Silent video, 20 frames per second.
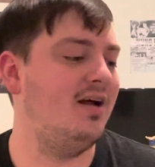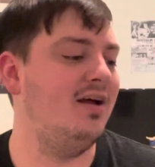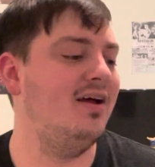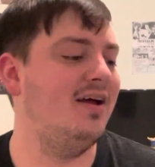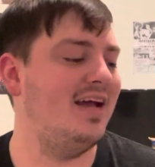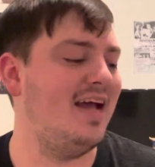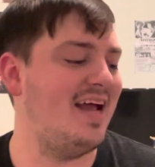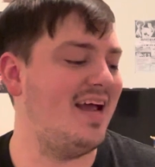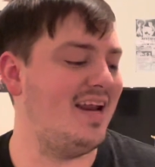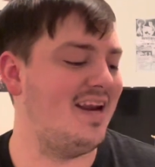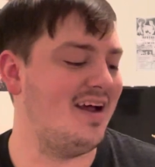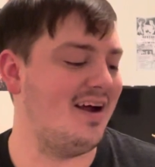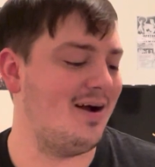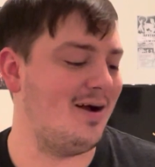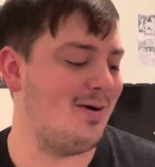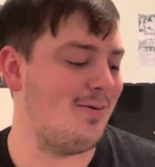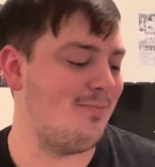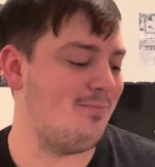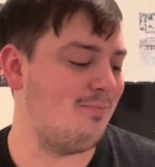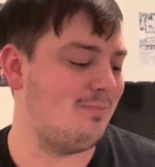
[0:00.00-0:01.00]
and
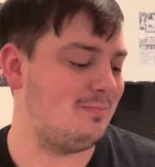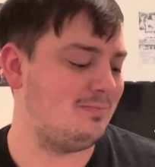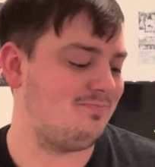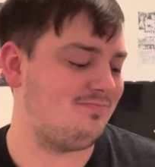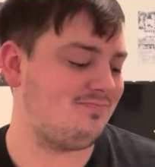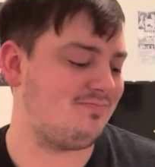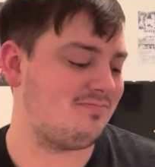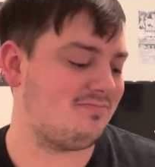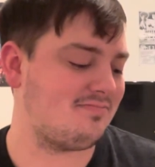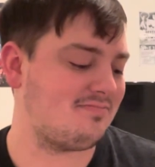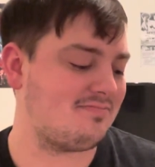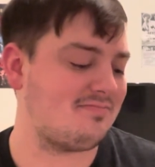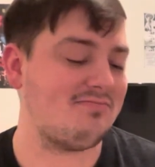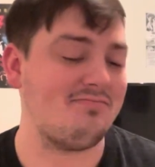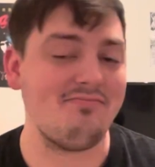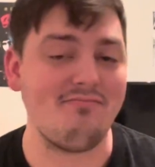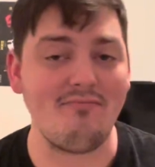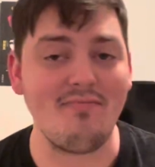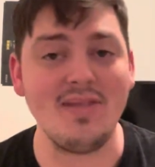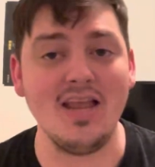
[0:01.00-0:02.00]
I'm
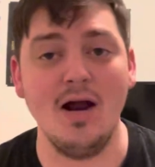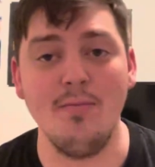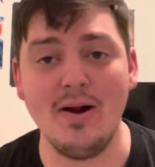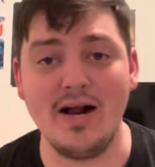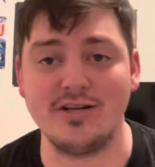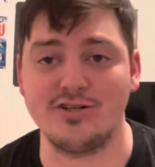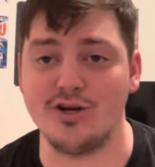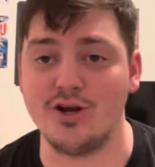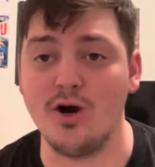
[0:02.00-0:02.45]
actually